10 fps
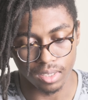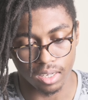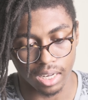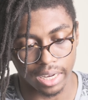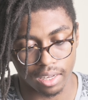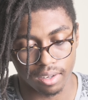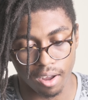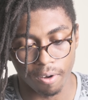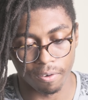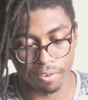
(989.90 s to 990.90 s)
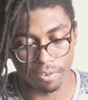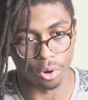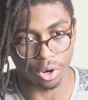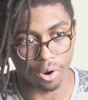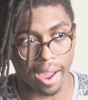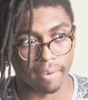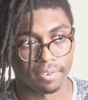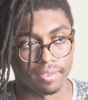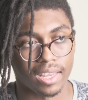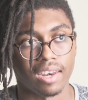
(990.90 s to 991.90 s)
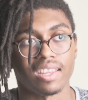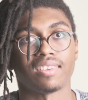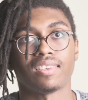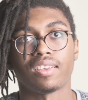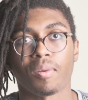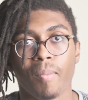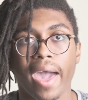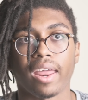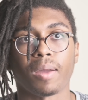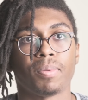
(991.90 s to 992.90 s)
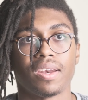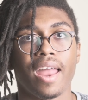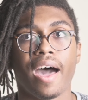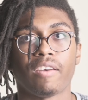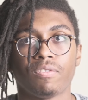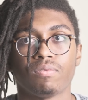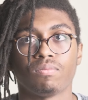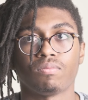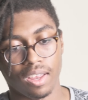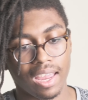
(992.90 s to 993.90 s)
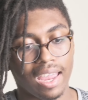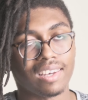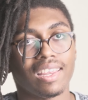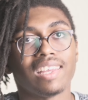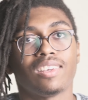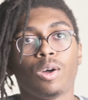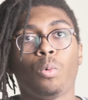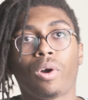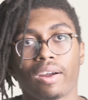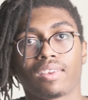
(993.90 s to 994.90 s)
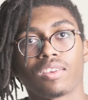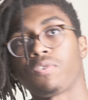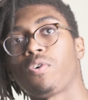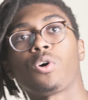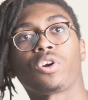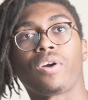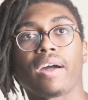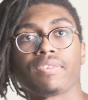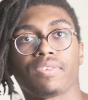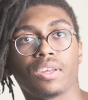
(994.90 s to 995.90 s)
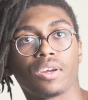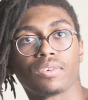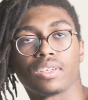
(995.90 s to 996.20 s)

like, a photograph that it's cinematic, but not, it still works as a photograph, you know?